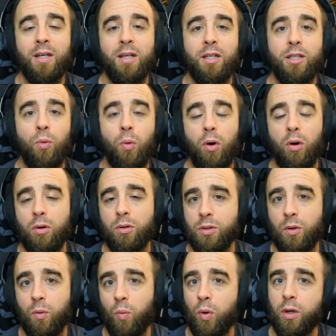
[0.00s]
you
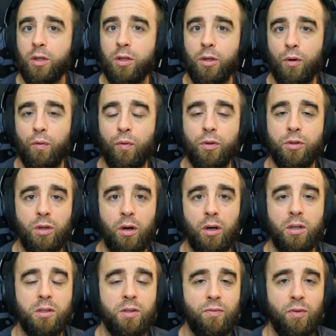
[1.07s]
also want to go for
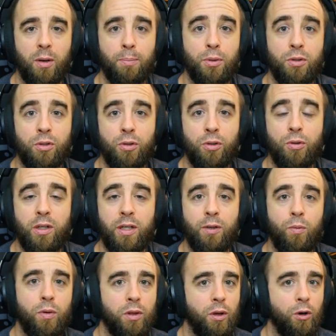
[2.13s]
targets of opportunity
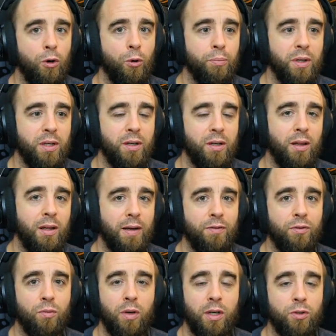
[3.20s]
with open
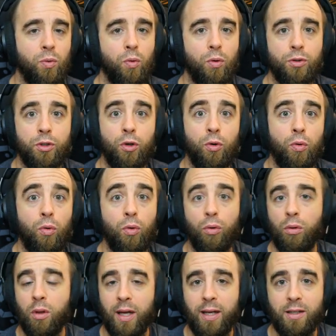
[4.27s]
left, right torso, or
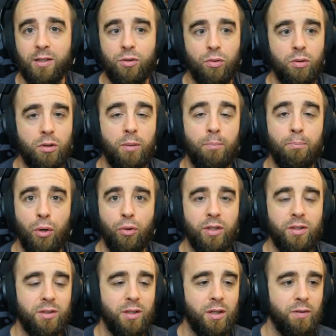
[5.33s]
legs, or
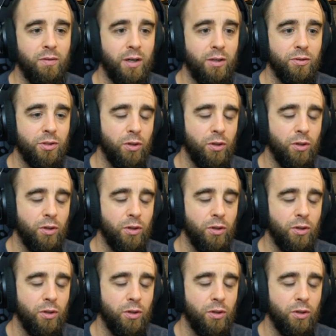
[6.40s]
components that are vital.